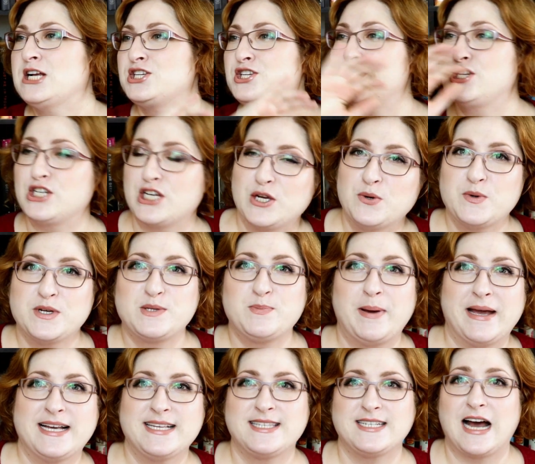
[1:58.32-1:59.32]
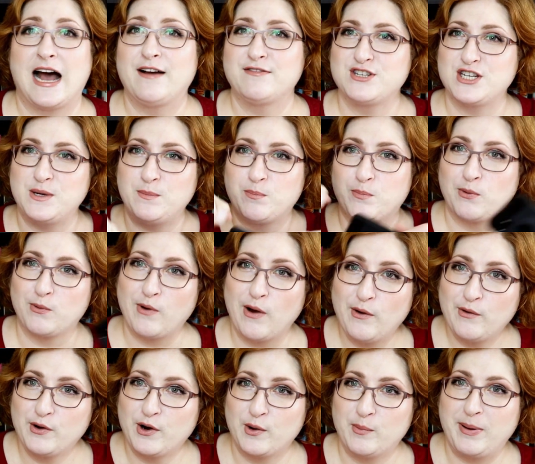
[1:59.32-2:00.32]
she was pissed off, she
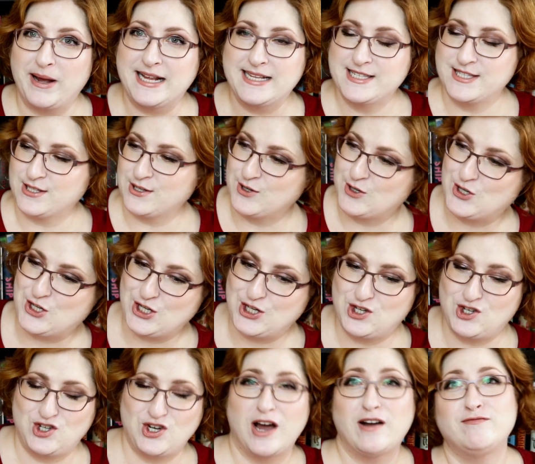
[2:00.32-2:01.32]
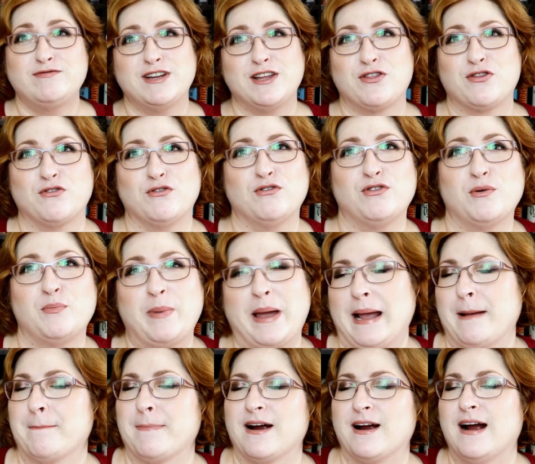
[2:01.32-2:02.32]
broke her pencil, she shoved it through the
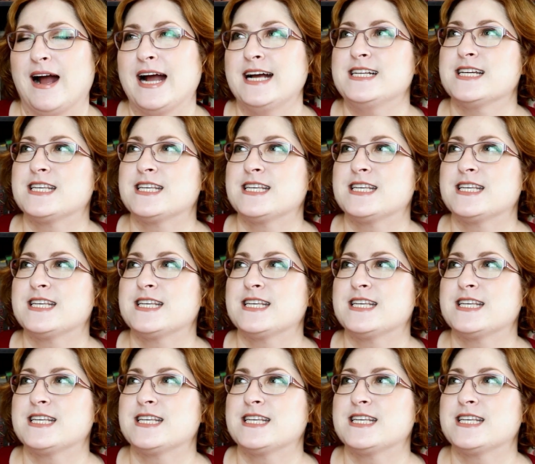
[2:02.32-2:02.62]
paper. I